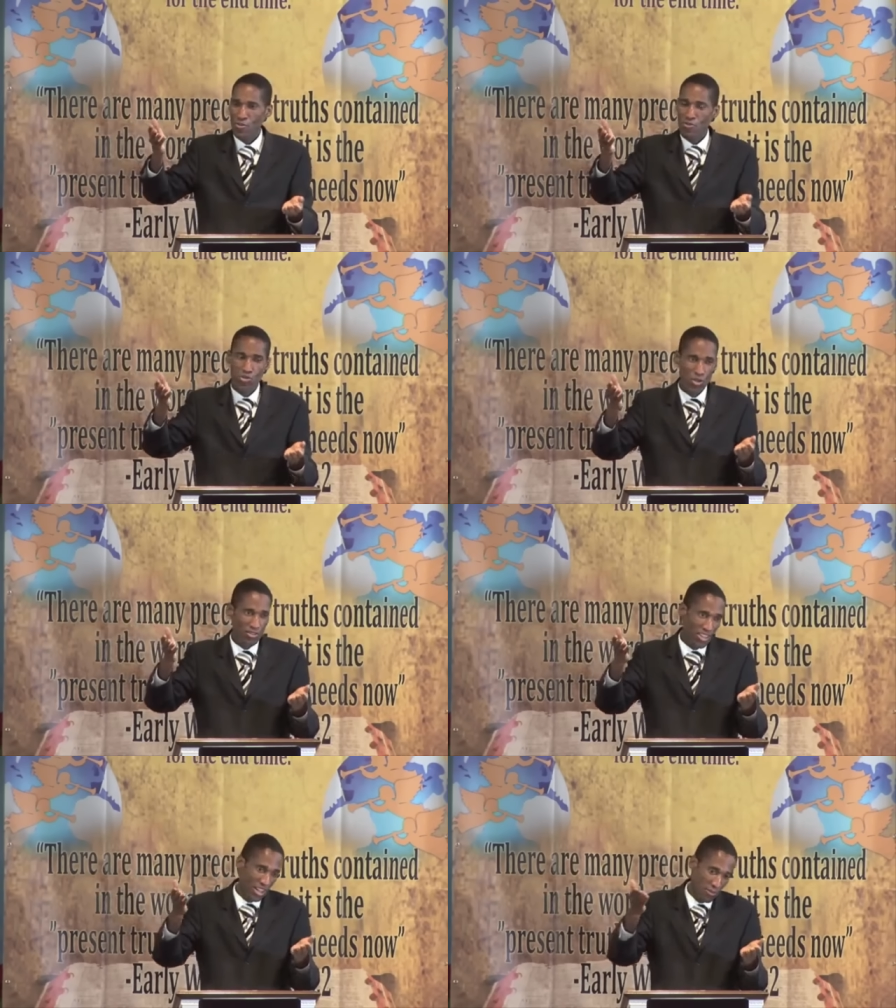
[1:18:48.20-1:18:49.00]

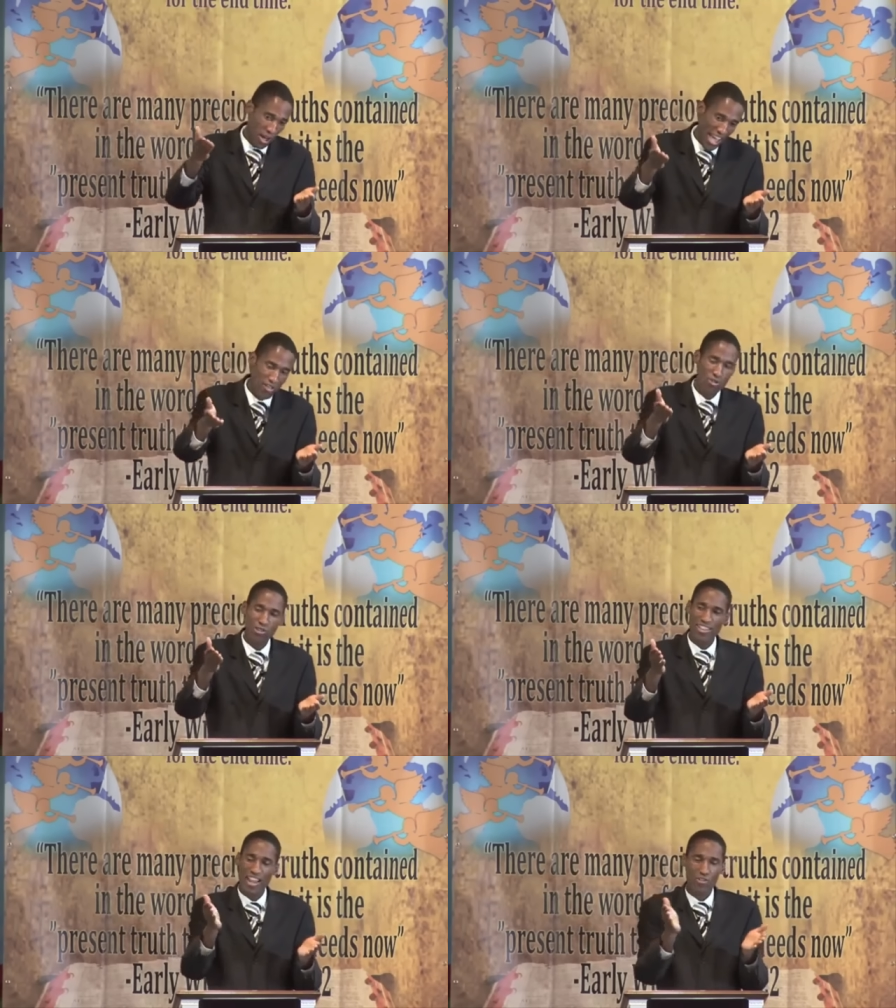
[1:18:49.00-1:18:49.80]
the
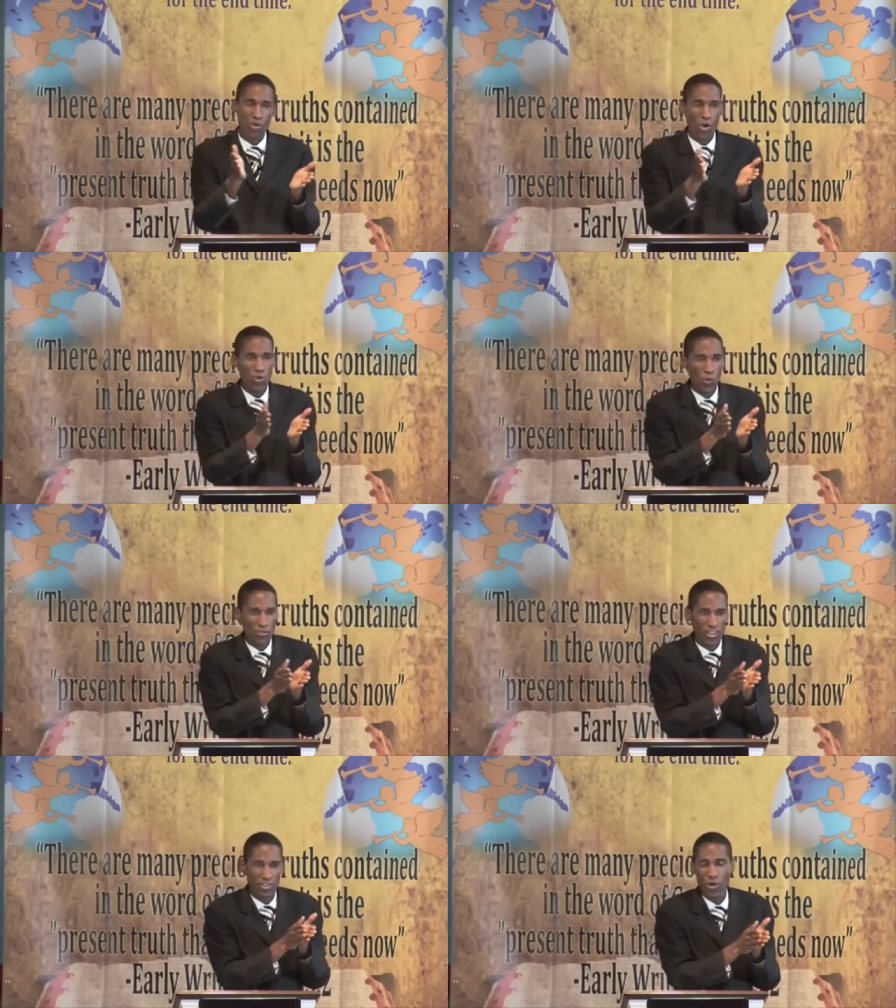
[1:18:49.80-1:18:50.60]
angel there joined
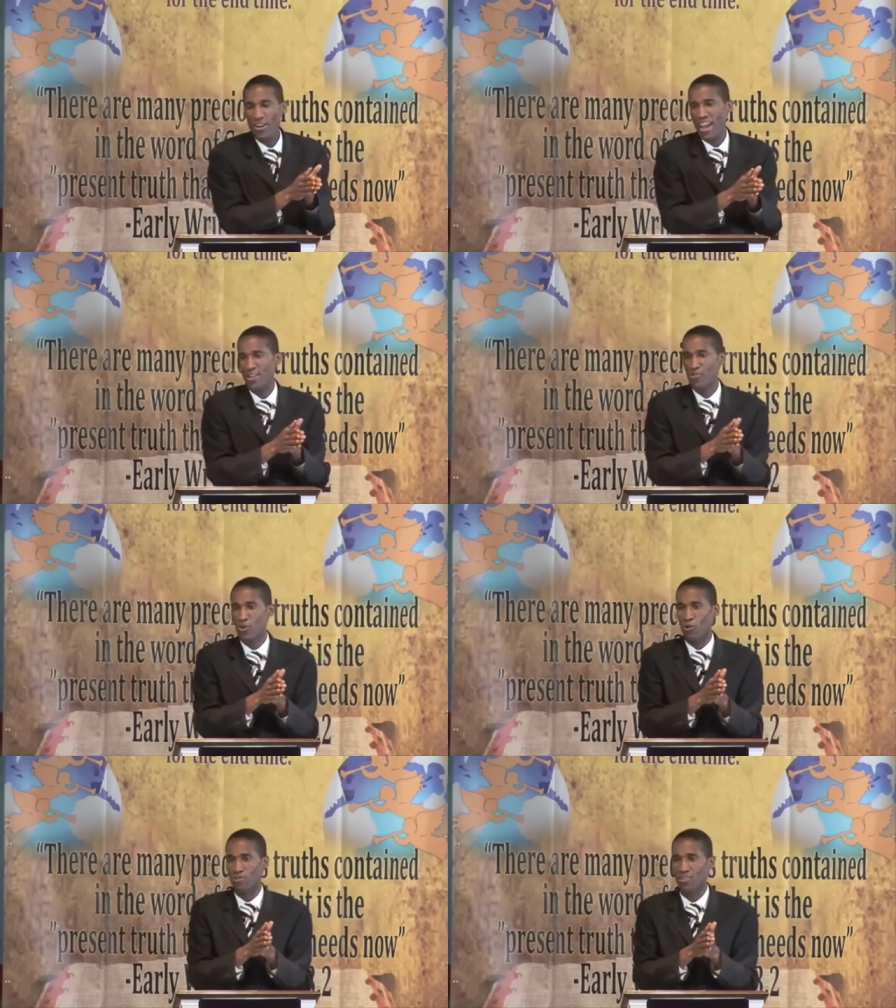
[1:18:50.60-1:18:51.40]
with the third
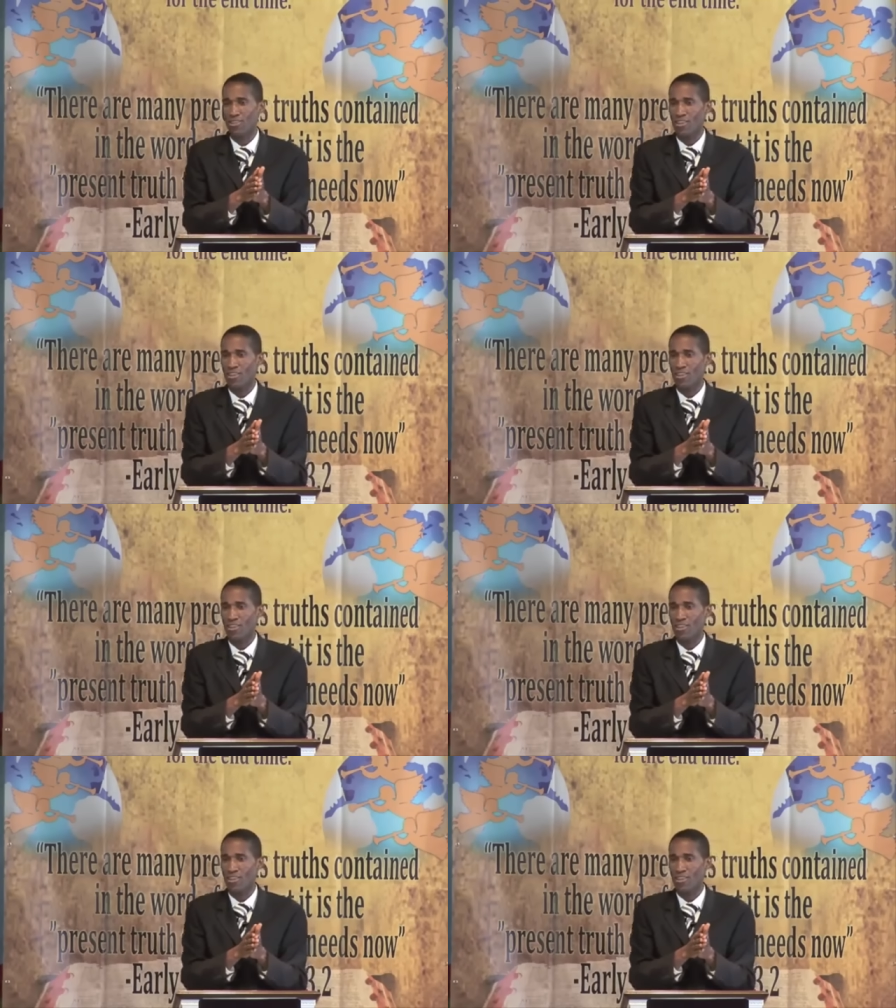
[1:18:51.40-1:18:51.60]
angel,